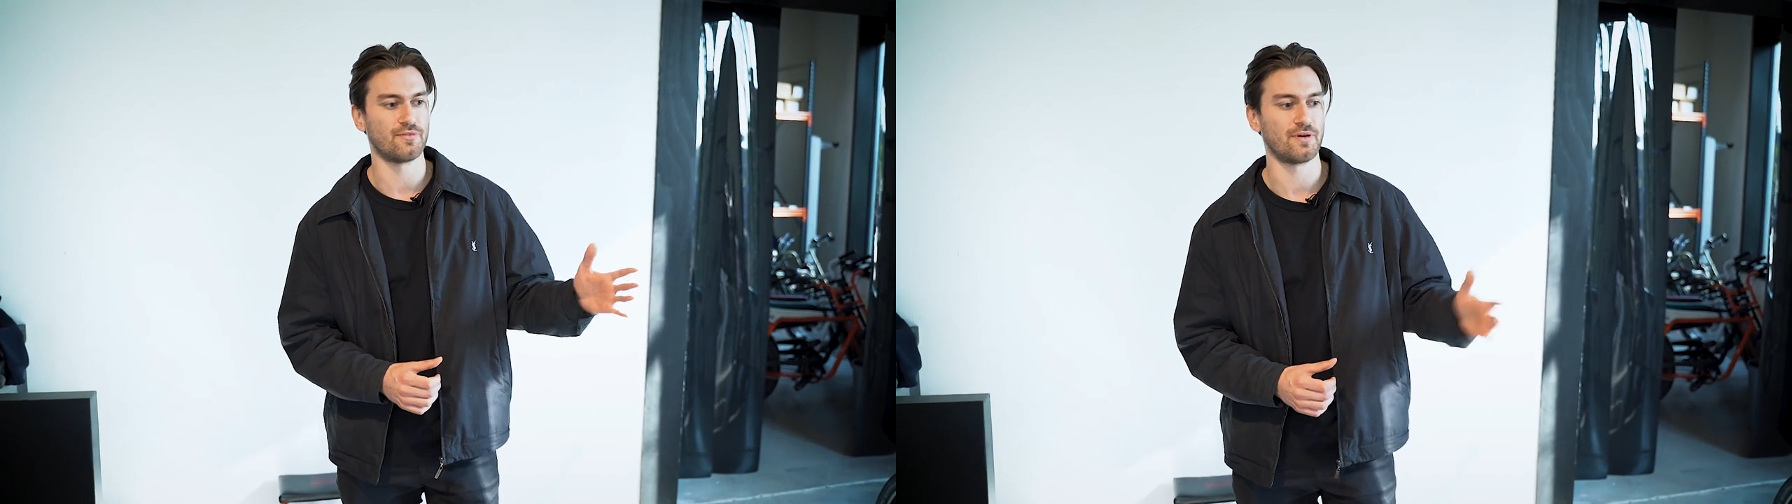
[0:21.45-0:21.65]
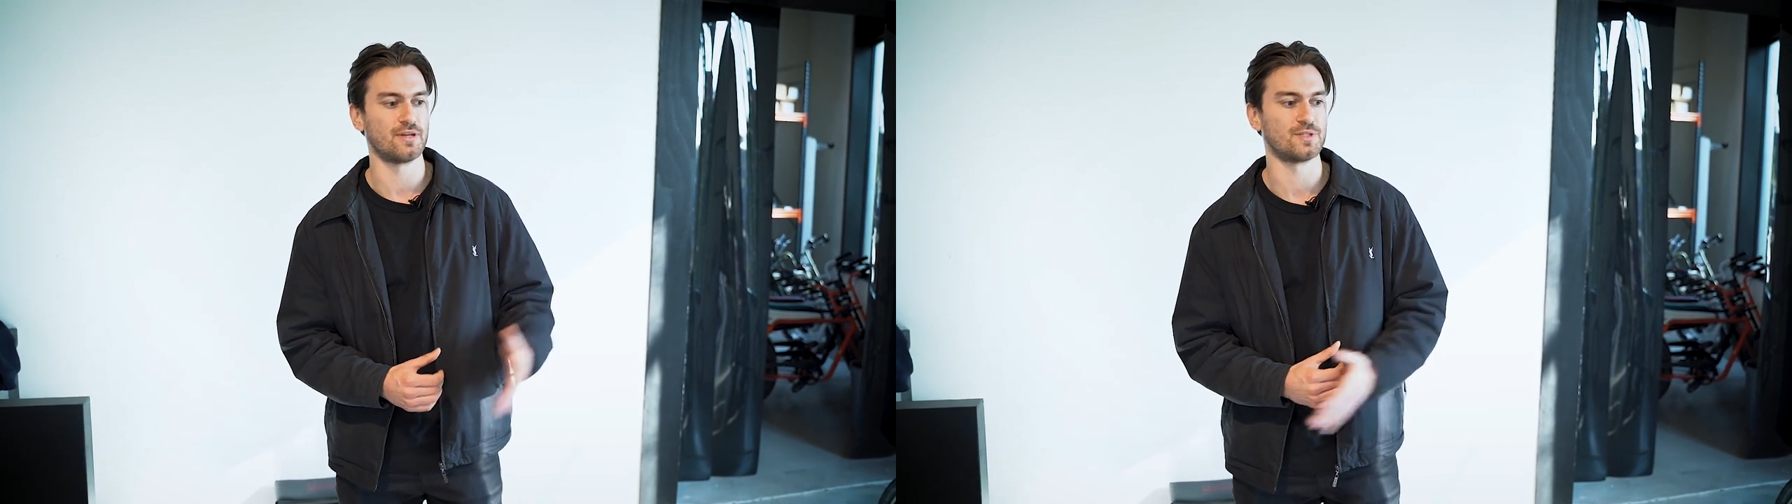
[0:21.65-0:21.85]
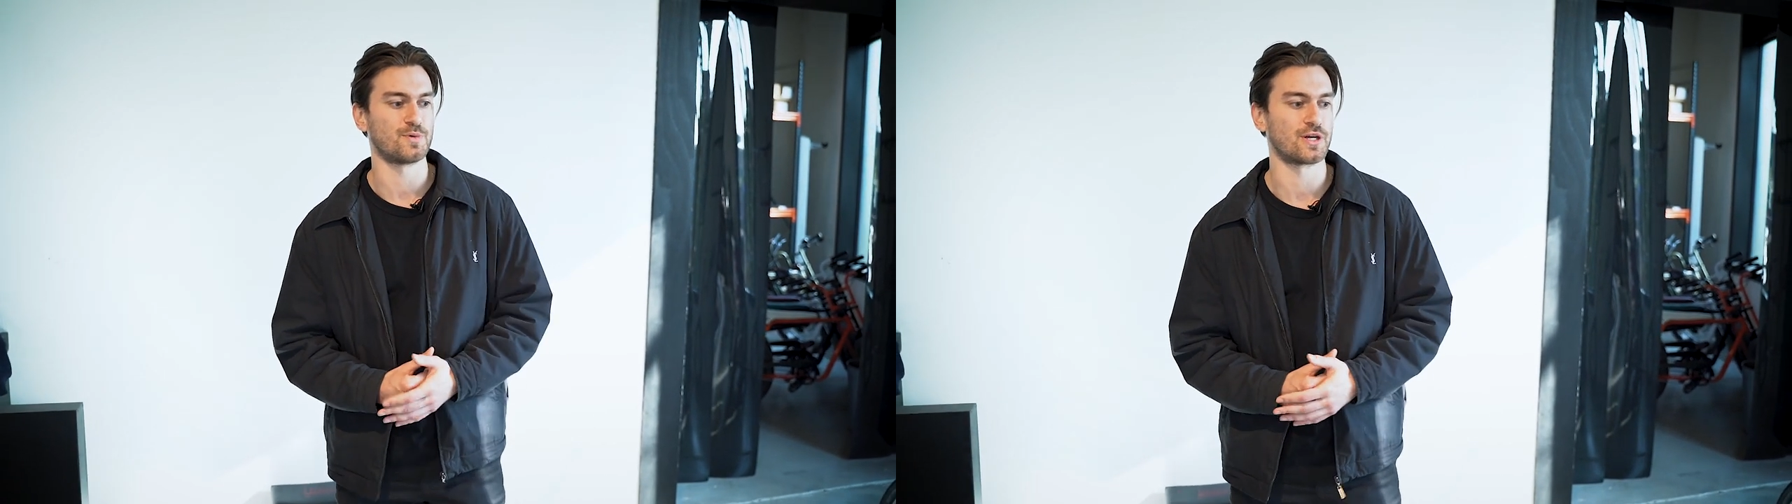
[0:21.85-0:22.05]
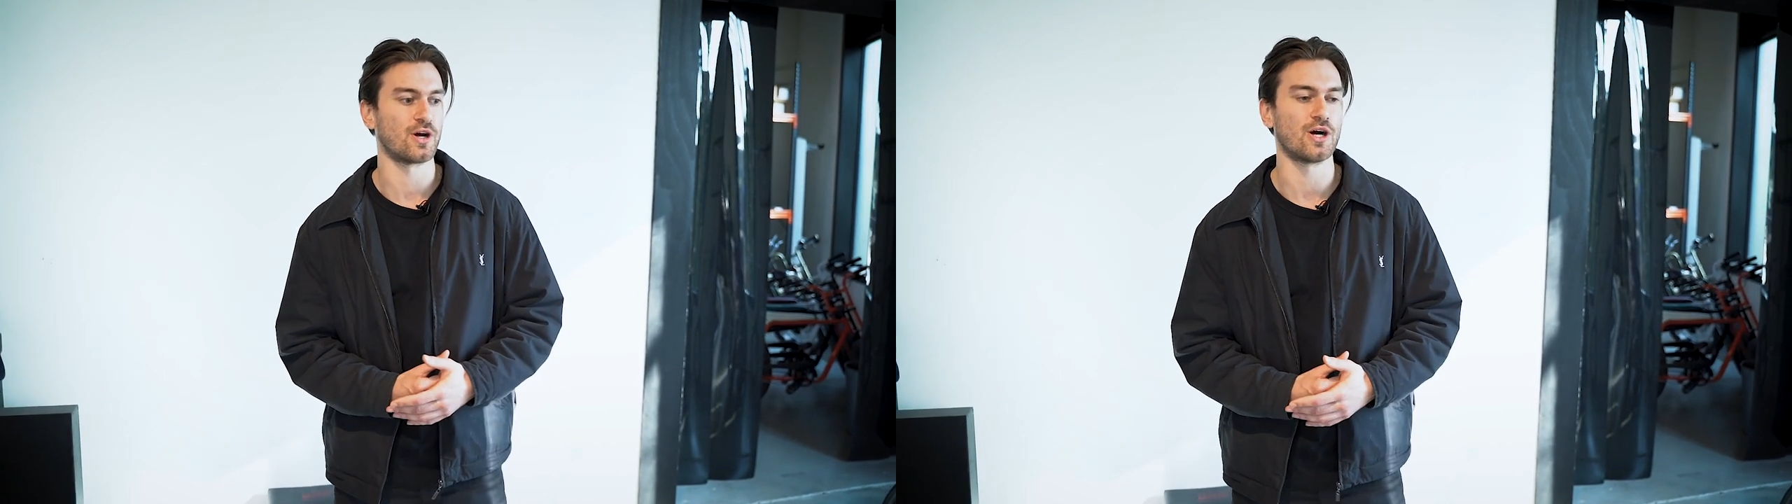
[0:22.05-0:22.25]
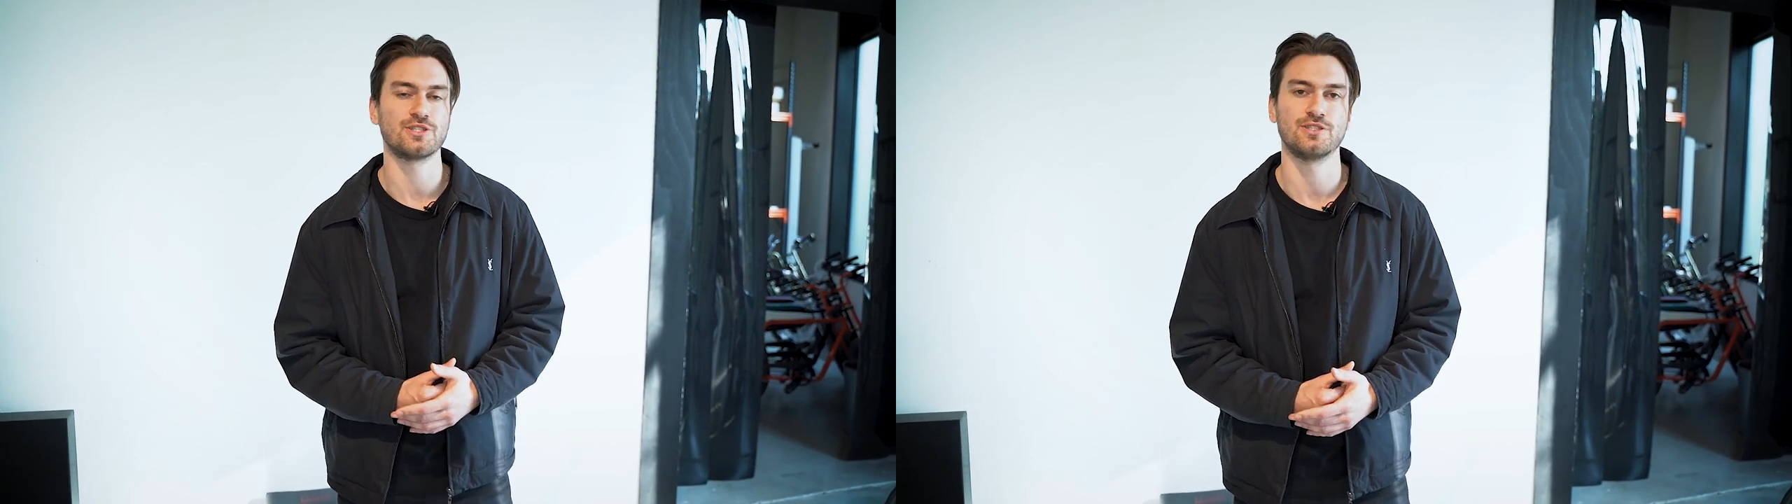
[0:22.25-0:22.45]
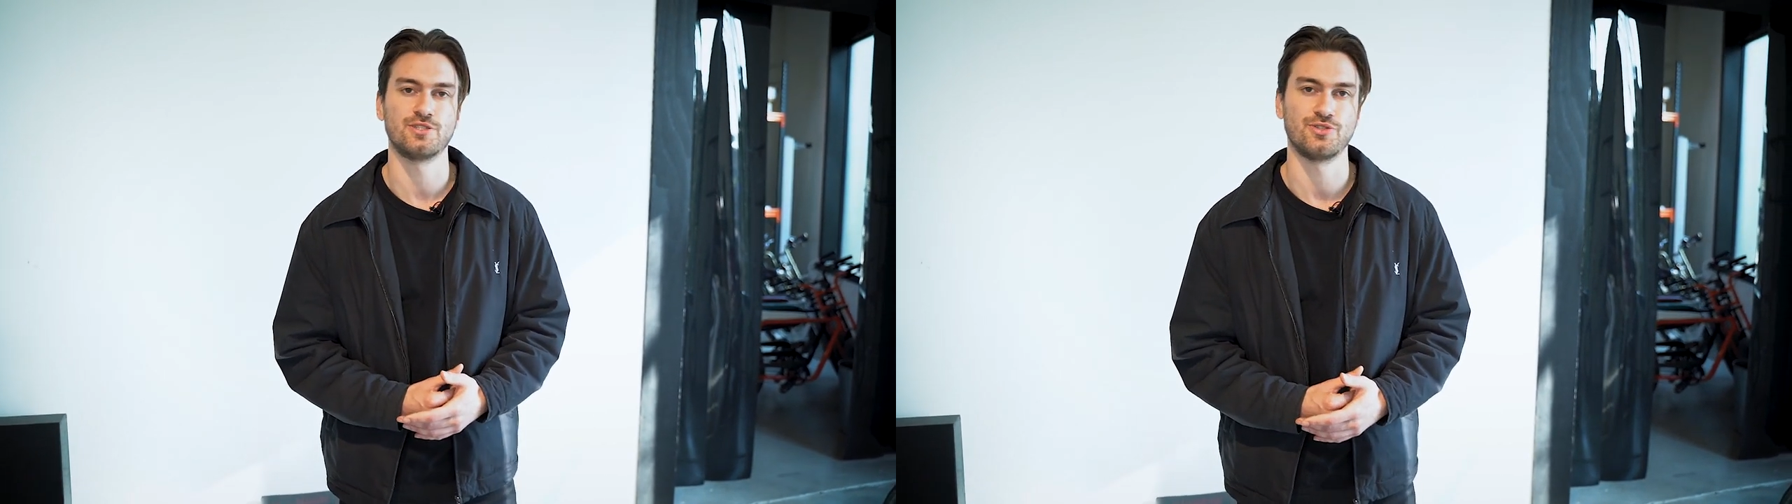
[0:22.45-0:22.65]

the various precautions